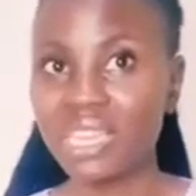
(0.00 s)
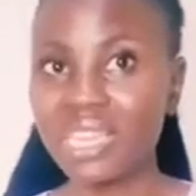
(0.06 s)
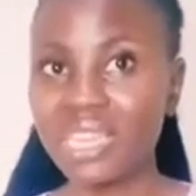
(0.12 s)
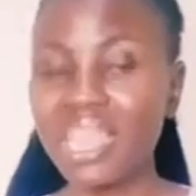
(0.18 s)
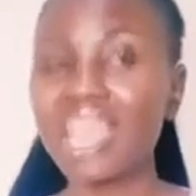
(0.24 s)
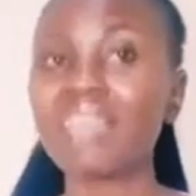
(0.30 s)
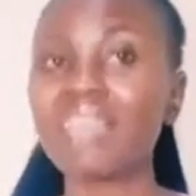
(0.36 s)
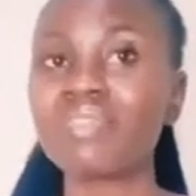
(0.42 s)

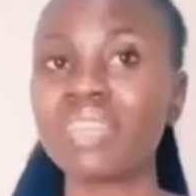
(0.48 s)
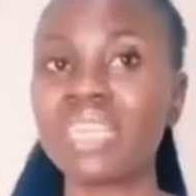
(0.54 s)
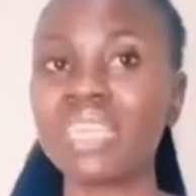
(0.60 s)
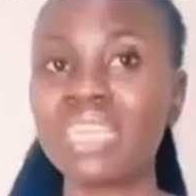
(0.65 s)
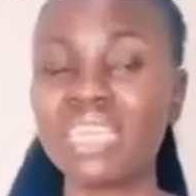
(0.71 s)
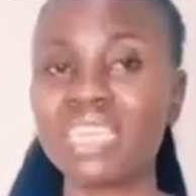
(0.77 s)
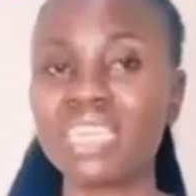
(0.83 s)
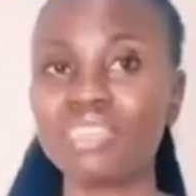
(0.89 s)
the
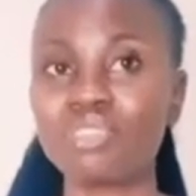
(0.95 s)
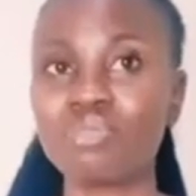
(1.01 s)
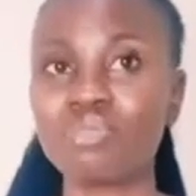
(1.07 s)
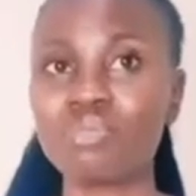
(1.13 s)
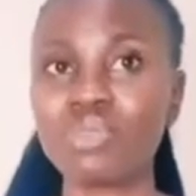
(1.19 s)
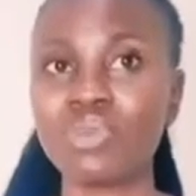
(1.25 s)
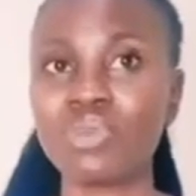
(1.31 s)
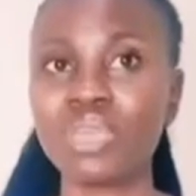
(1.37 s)
heavenly
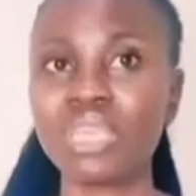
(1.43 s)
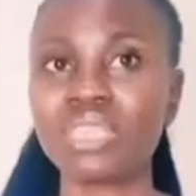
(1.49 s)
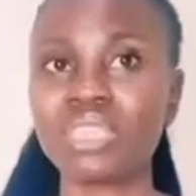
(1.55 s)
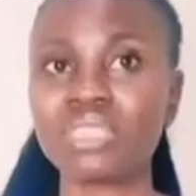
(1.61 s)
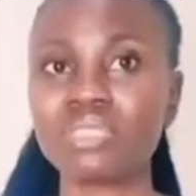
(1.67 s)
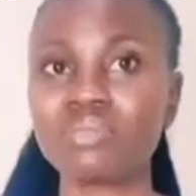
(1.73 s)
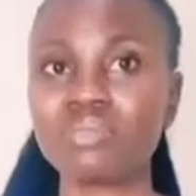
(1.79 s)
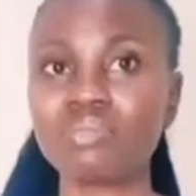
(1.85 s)
kingdom. You
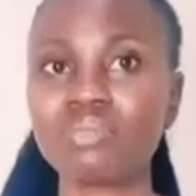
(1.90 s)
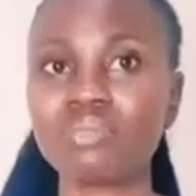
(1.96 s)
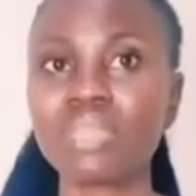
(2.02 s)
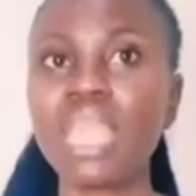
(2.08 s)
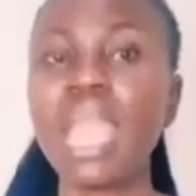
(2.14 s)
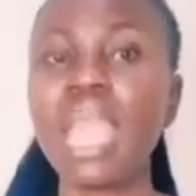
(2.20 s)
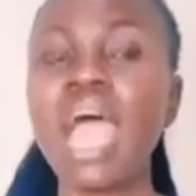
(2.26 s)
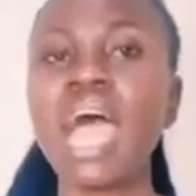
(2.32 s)
get?
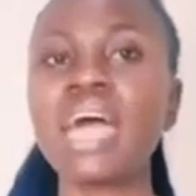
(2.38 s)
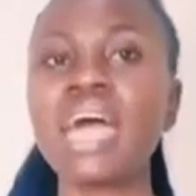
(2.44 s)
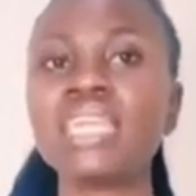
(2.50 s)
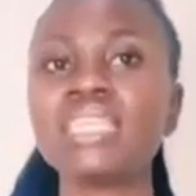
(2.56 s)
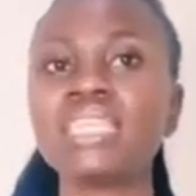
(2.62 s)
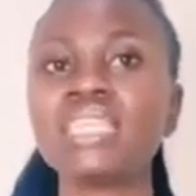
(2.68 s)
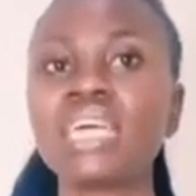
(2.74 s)
And